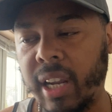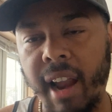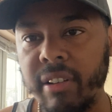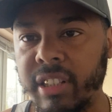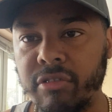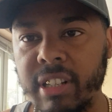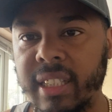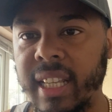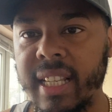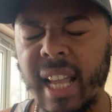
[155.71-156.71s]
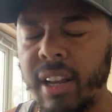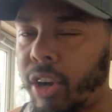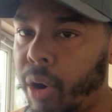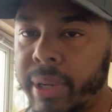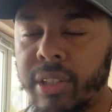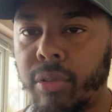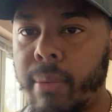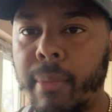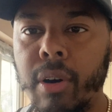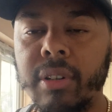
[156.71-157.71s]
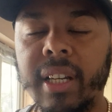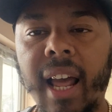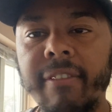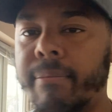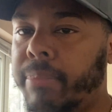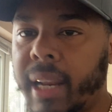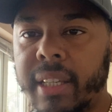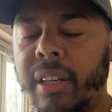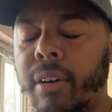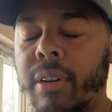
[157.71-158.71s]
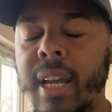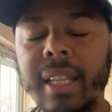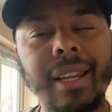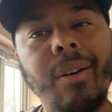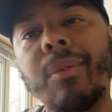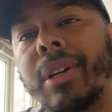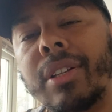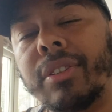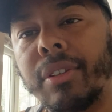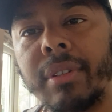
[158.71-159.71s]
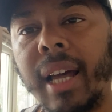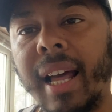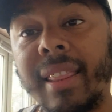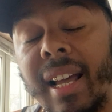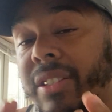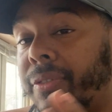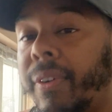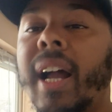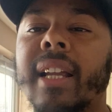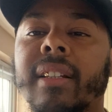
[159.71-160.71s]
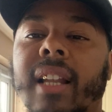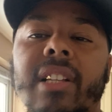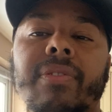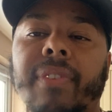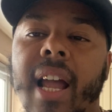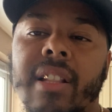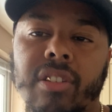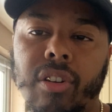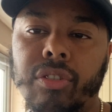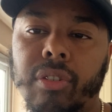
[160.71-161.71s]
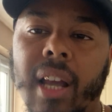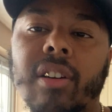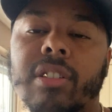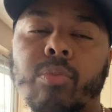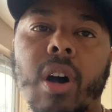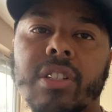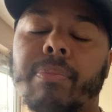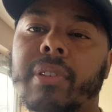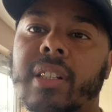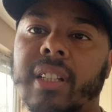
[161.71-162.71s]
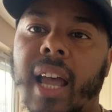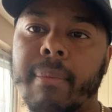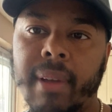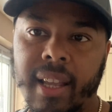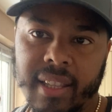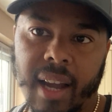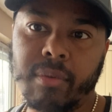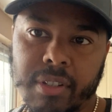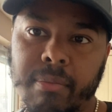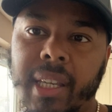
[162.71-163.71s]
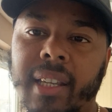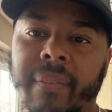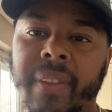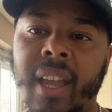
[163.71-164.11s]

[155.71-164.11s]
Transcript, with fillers: characteristics and go into a mode and have plenty you know they don't want to do that and that's fine that's fine to not do that because once upon a time that was me